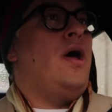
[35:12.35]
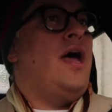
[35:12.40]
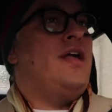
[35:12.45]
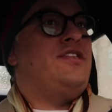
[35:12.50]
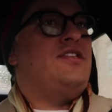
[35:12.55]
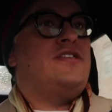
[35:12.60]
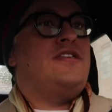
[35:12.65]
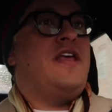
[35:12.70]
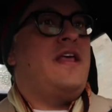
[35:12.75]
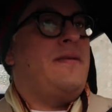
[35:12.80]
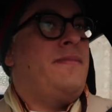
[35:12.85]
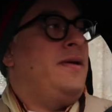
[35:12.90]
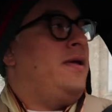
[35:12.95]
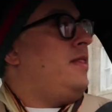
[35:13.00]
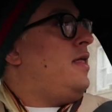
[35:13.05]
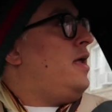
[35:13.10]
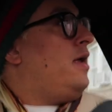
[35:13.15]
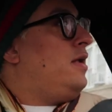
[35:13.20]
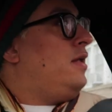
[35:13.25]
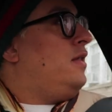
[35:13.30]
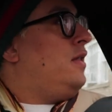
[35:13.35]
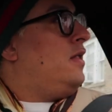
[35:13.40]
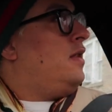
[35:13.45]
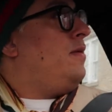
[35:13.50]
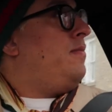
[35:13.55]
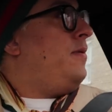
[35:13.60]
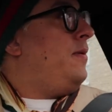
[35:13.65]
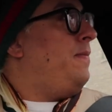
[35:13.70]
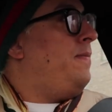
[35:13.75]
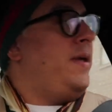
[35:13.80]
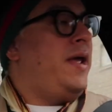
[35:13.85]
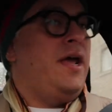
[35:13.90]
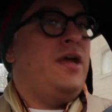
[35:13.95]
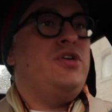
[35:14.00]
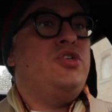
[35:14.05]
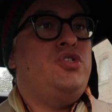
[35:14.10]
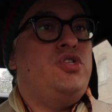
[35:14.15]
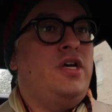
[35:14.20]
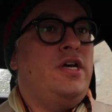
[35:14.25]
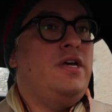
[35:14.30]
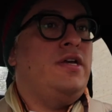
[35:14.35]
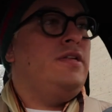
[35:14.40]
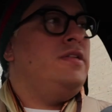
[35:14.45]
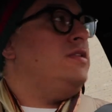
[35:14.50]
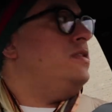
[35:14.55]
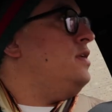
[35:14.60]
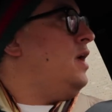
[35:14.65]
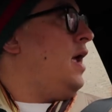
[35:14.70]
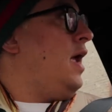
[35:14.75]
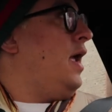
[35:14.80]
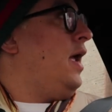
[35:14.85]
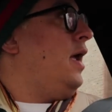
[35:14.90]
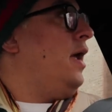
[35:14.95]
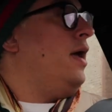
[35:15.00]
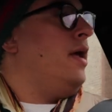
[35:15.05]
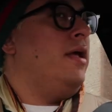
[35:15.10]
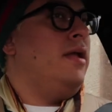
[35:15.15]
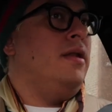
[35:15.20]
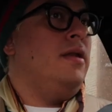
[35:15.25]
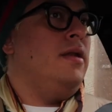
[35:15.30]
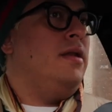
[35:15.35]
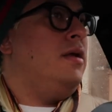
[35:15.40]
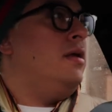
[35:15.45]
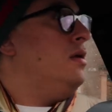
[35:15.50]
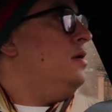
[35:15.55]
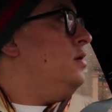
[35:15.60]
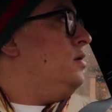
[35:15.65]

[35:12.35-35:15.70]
I just got to be like a little bit patient and